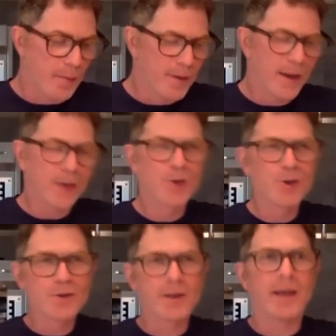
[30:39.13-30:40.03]
It's
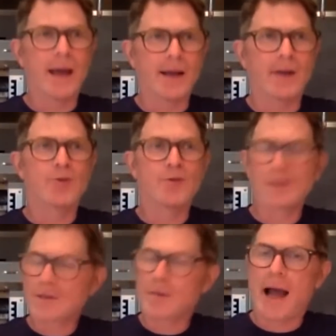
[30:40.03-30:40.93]
usually
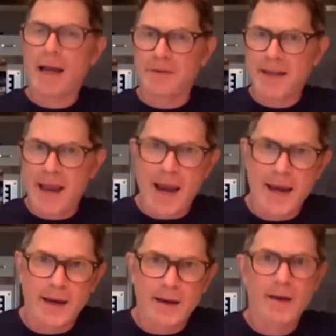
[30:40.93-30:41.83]
some kind of
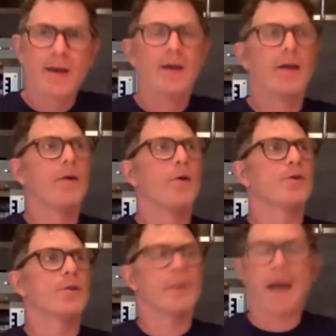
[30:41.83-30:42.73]
cake or
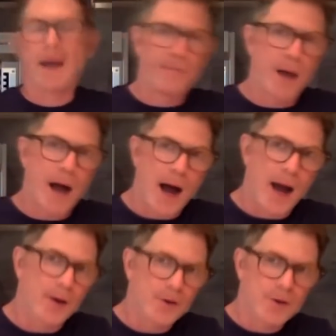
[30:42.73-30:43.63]
some kind of
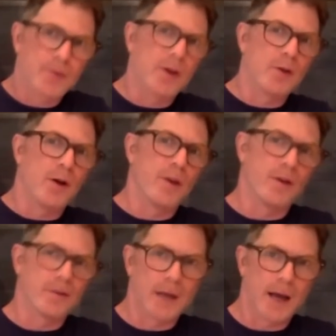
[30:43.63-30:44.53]
pie or something along
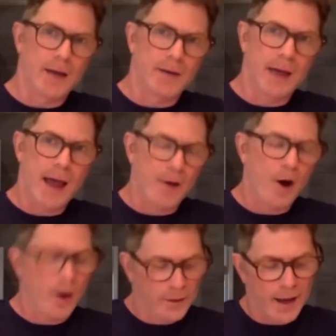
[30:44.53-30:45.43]
those lines. I have a
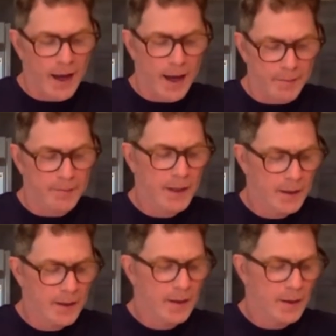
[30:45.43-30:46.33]
hard time
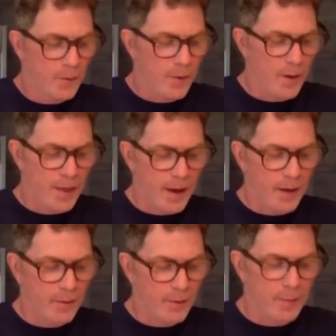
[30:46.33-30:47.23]
with
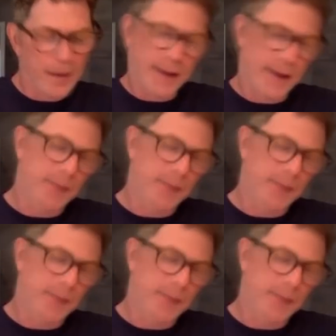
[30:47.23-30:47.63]
baking.